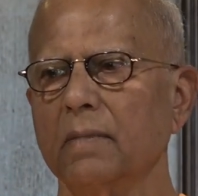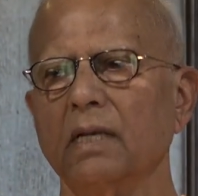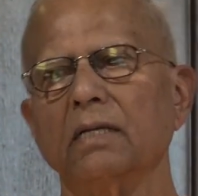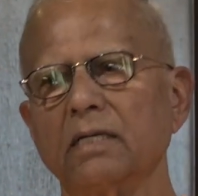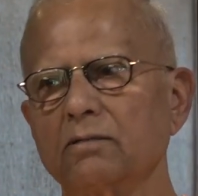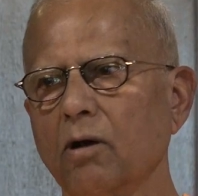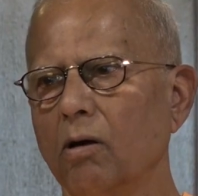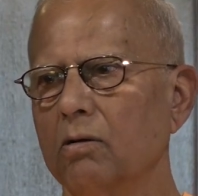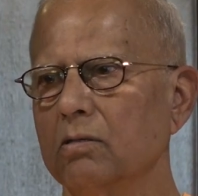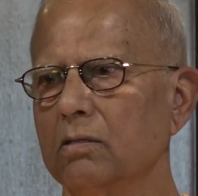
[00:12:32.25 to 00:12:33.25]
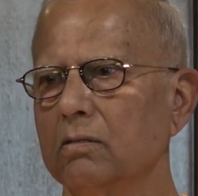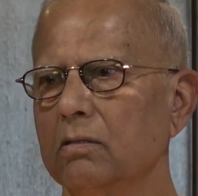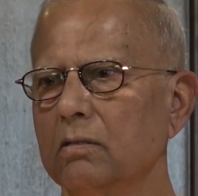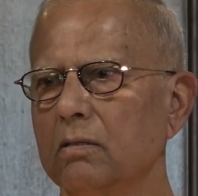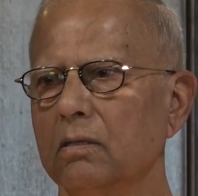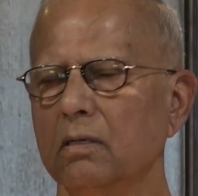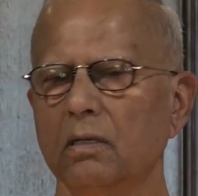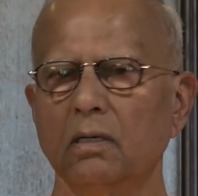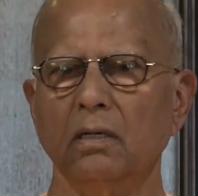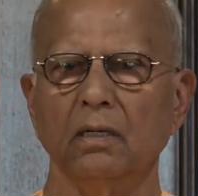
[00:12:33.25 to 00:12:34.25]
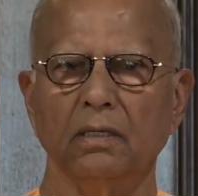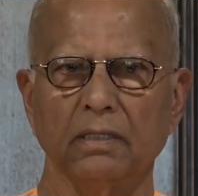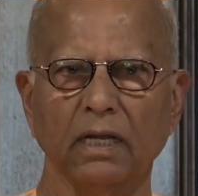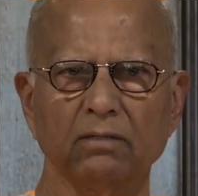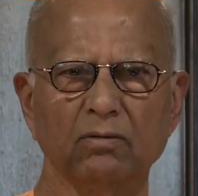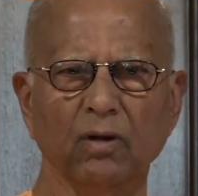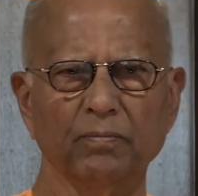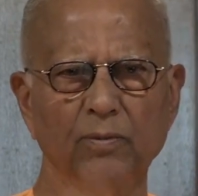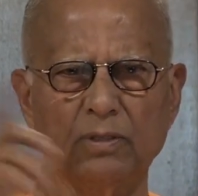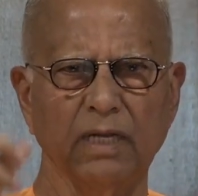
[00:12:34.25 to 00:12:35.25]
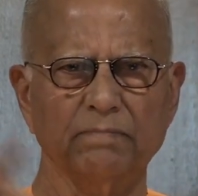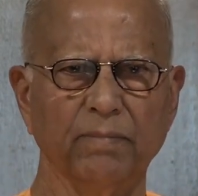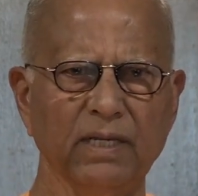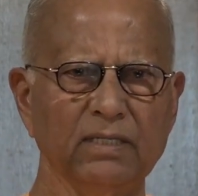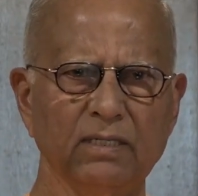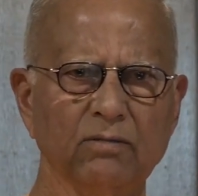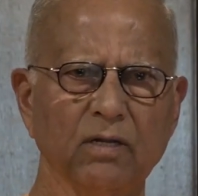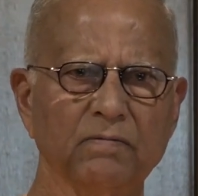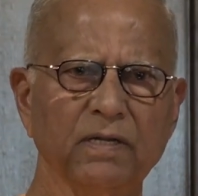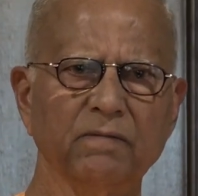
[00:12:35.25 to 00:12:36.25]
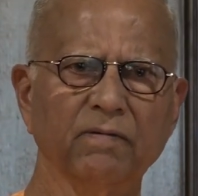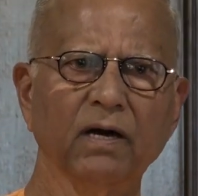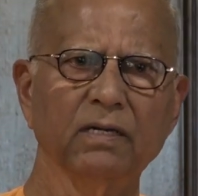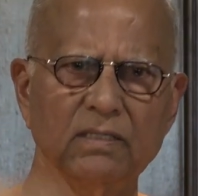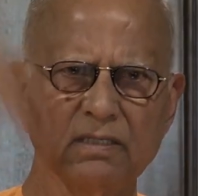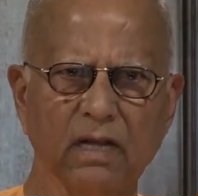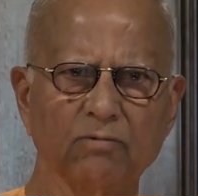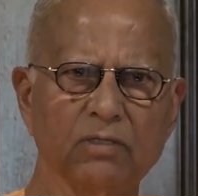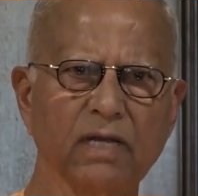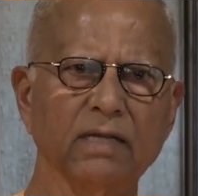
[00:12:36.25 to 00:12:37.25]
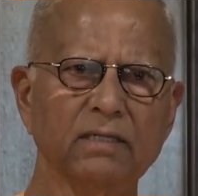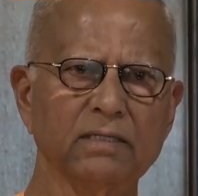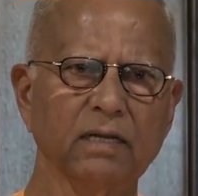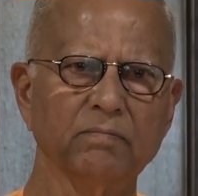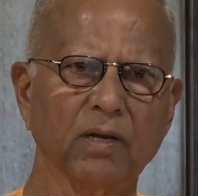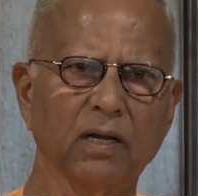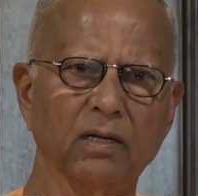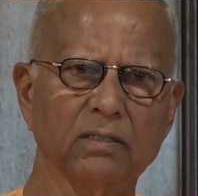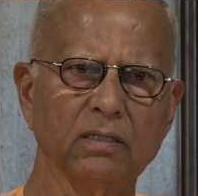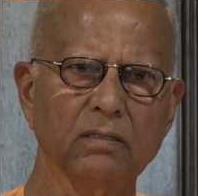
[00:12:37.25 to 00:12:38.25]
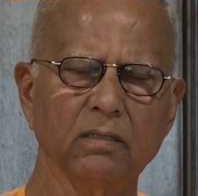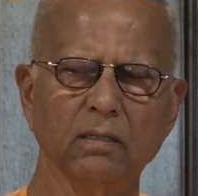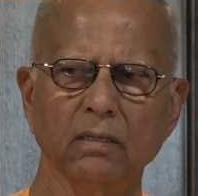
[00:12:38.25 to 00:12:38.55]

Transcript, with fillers: Let us go. That, of course, that place is not very far. It is outside the temple garden.